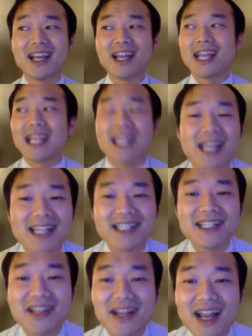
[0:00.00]
He
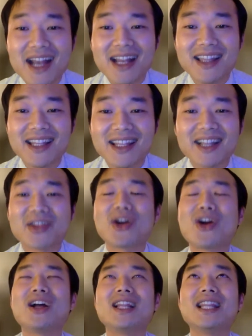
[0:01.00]
hasn't done anything. There
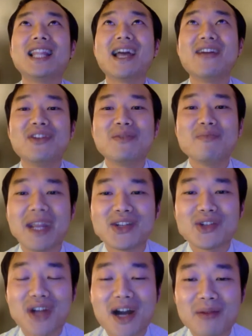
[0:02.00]
are 11
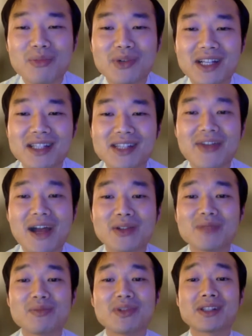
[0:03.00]
major comprehensive
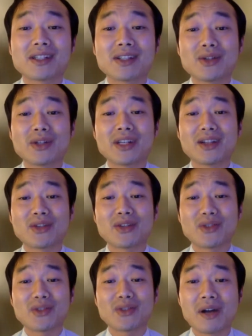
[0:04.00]
housing bills, including a
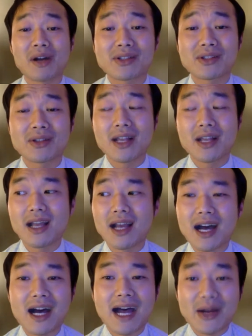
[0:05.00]
green public
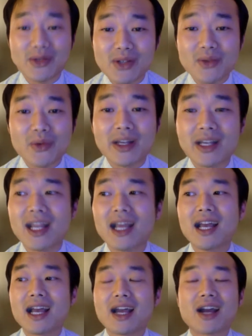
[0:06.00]
housing one,
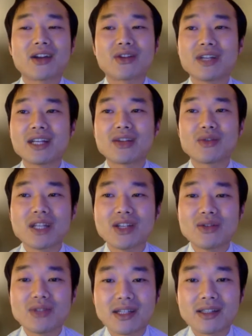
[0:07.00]
a green New
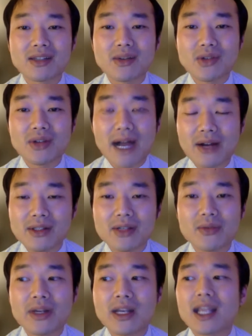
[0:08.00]
Deal social housing
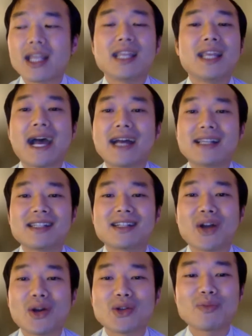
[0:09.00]
one. He hasn't
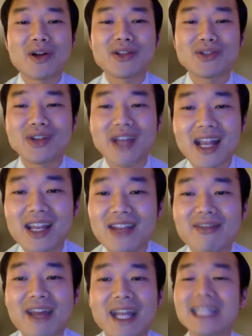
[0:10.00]
co-sponsored any of
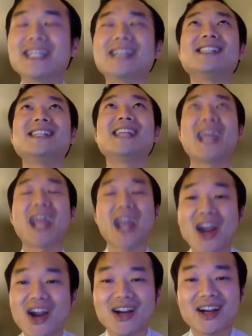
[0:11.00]
that. He doesn't
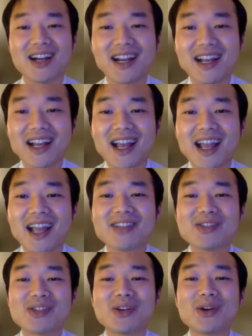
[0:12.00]
care. And
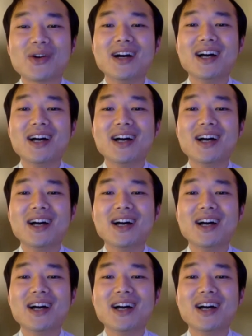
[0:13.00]
so,